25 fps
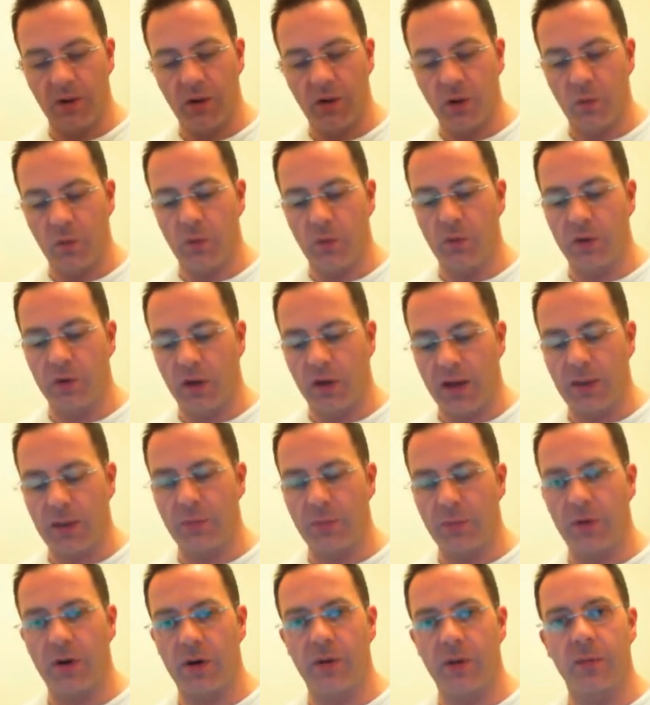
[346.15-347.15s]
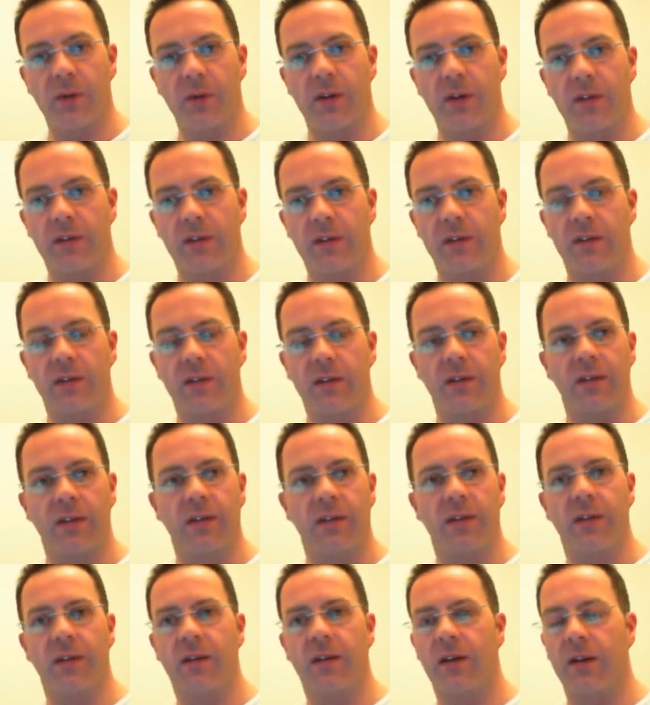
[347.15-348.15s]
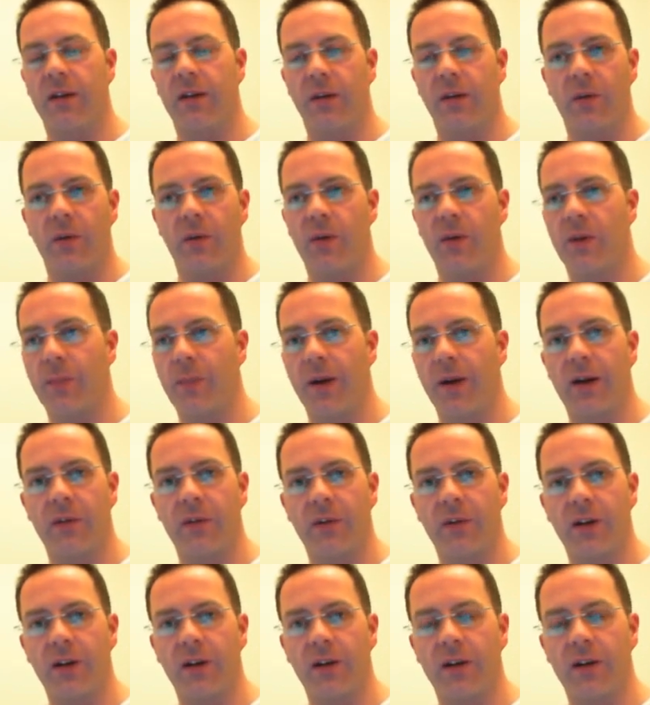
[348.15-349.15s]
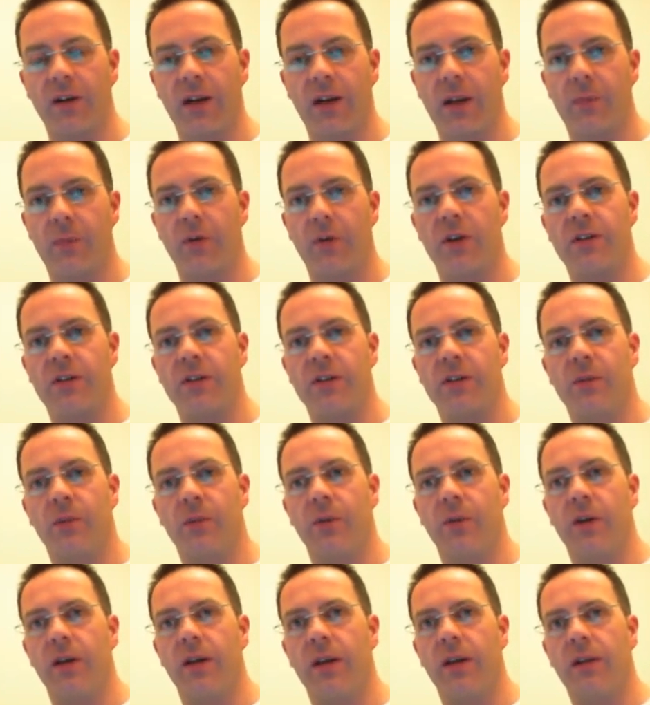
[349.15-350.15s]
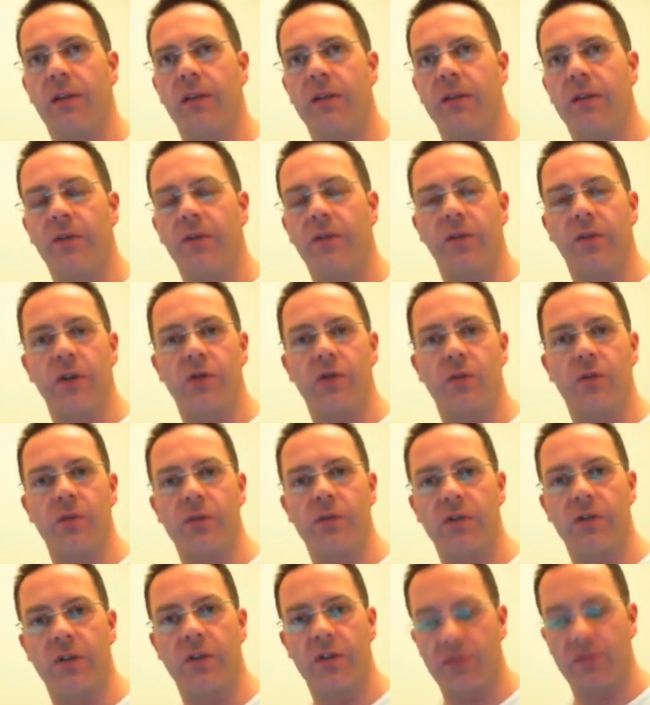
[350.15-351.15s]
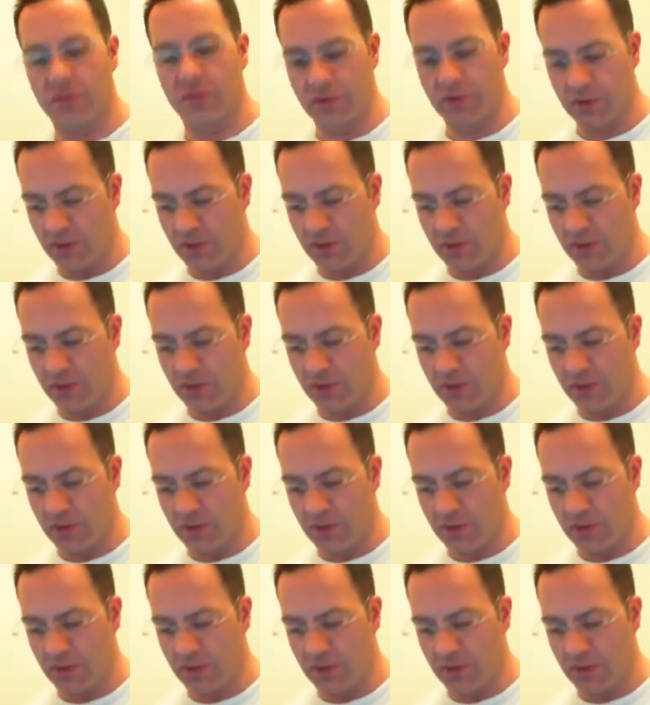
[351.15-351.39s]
We'll collaborate with the Bank of England collaborating with the Federal Reserve.